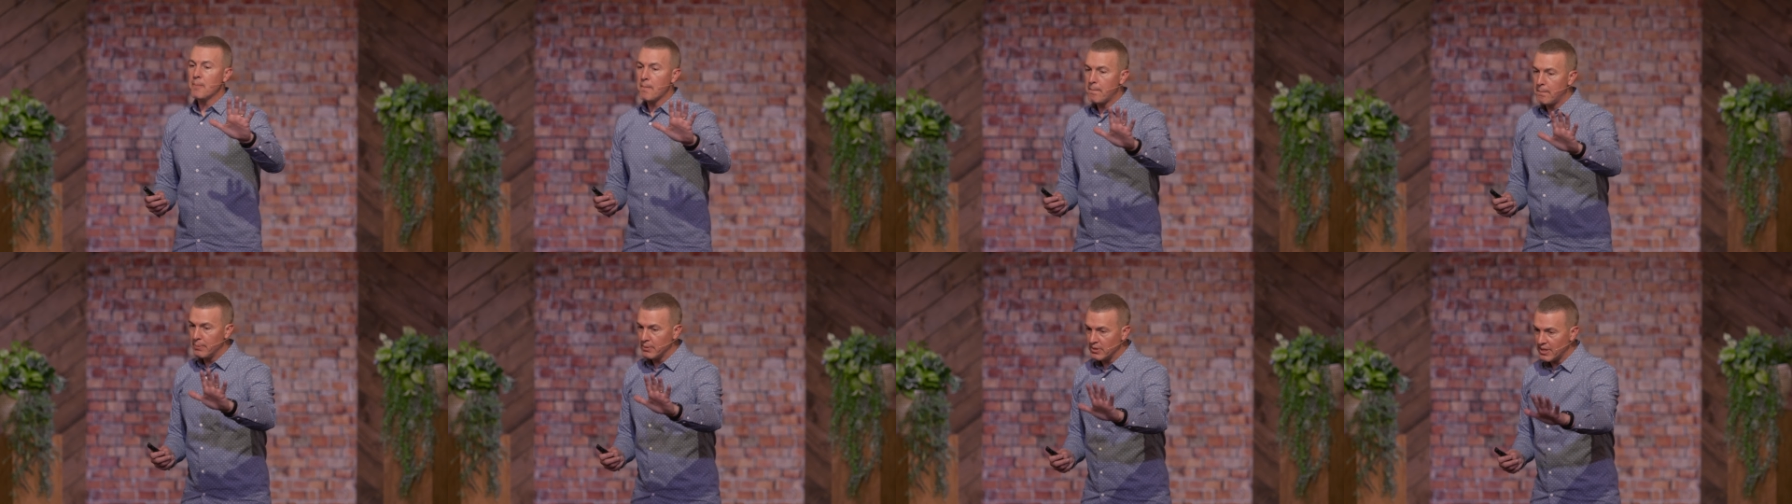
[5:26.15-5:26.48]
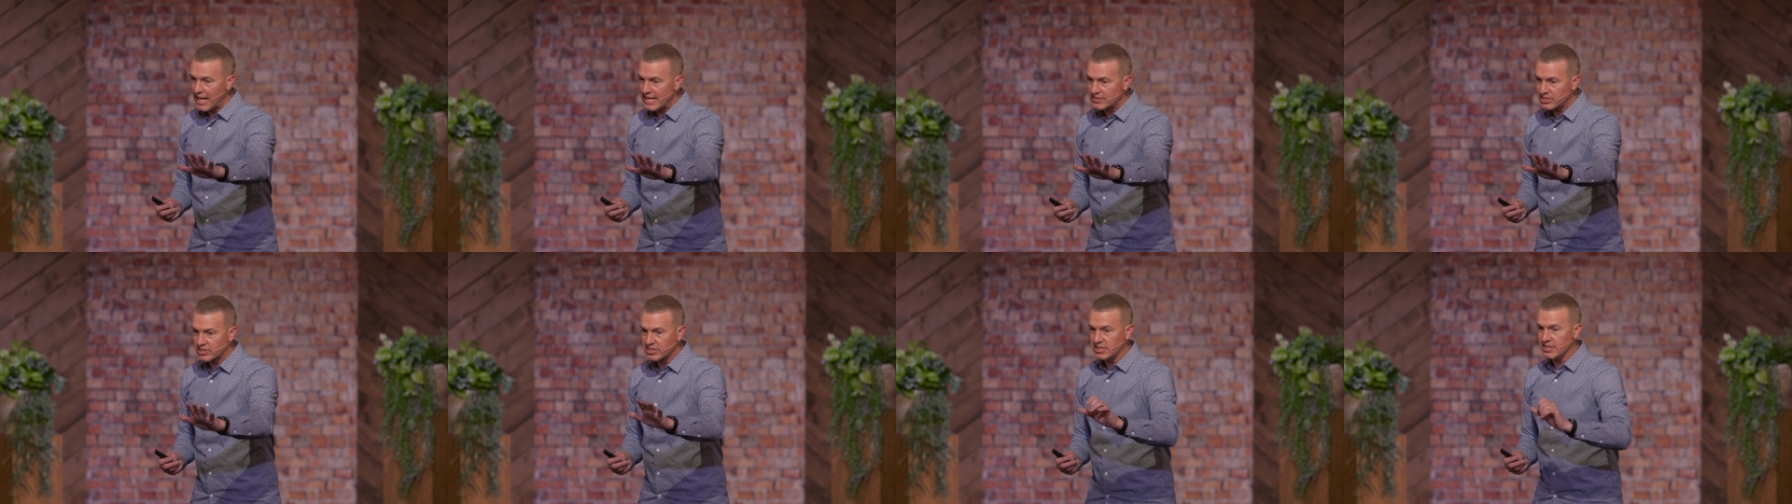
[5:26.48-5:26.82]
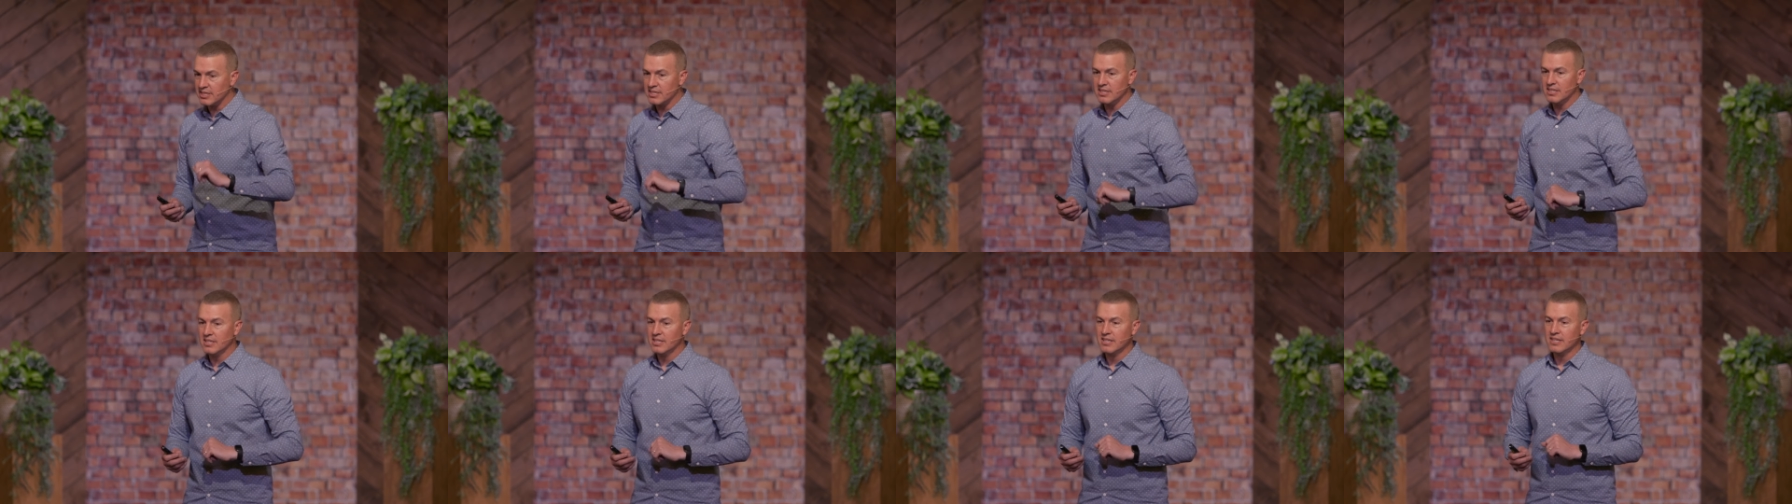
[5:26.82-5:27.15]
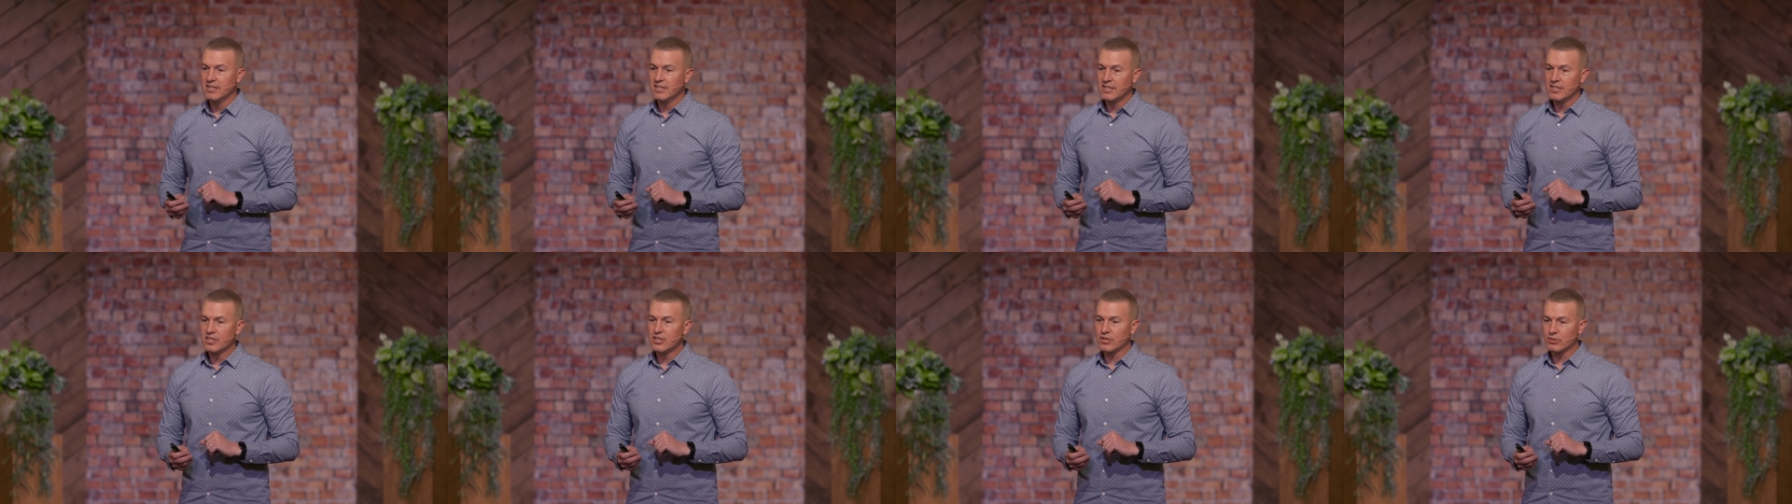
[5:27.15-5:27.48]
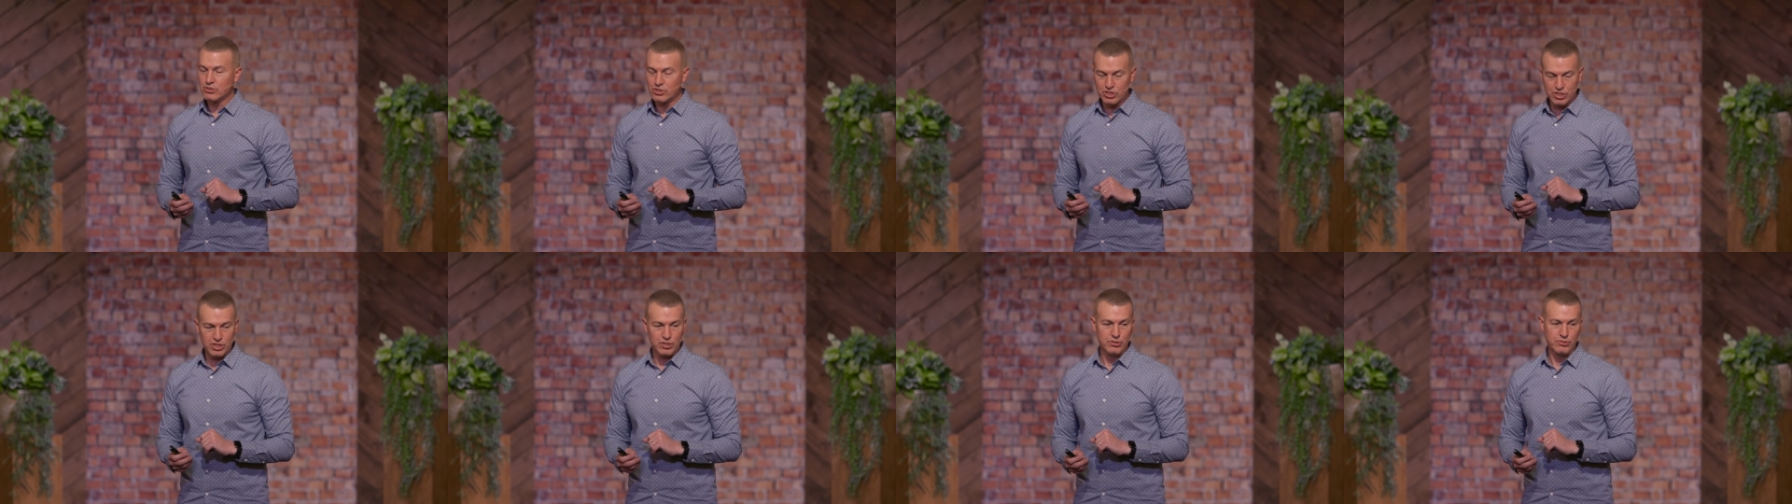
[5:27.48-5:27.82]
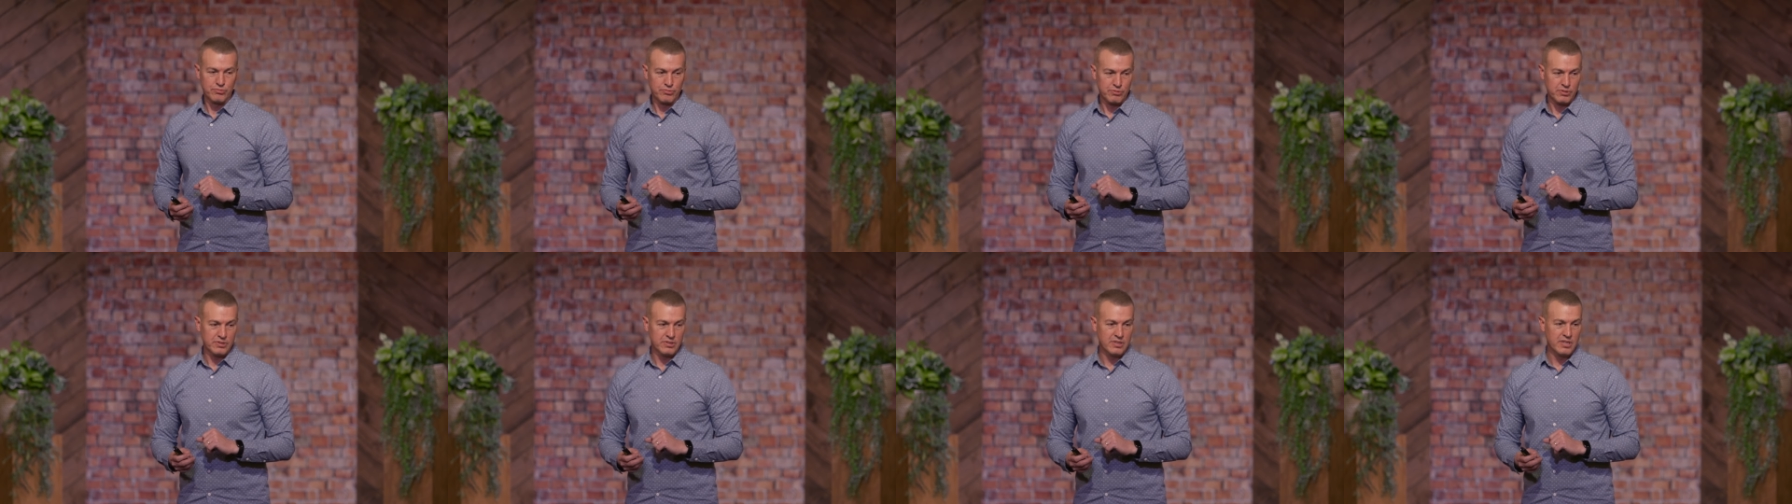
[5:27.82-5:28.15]
blessing their
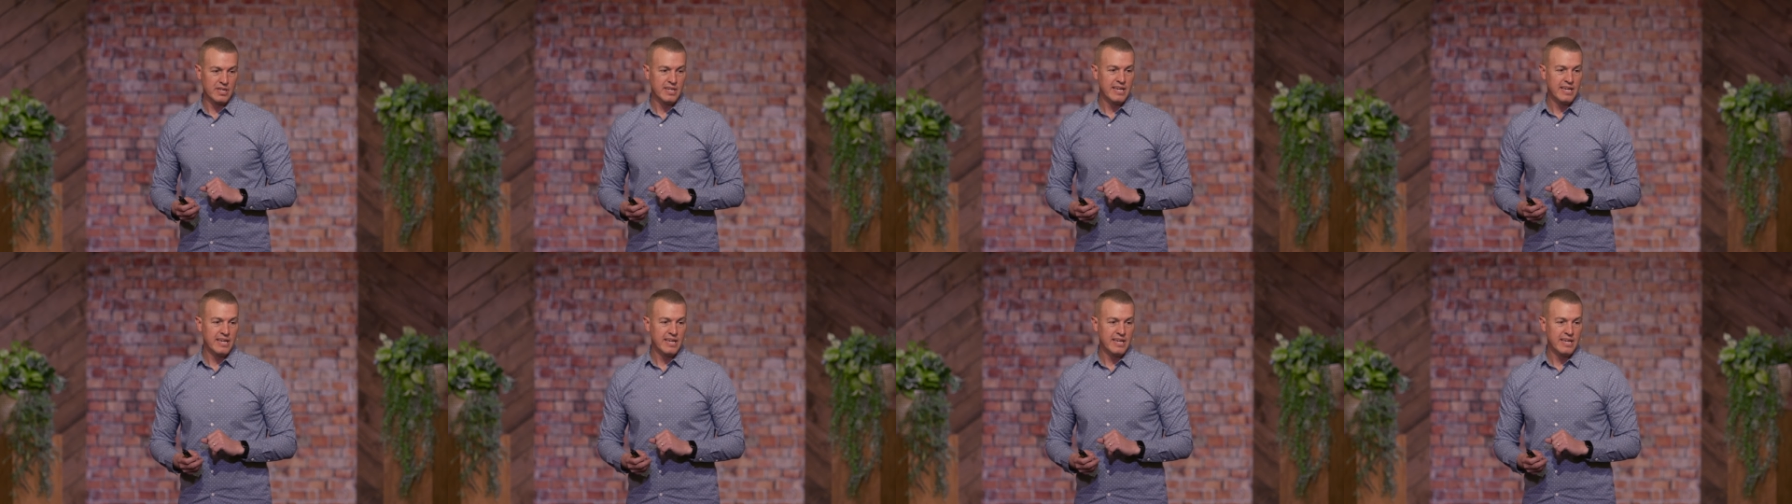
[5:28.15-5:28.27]
children.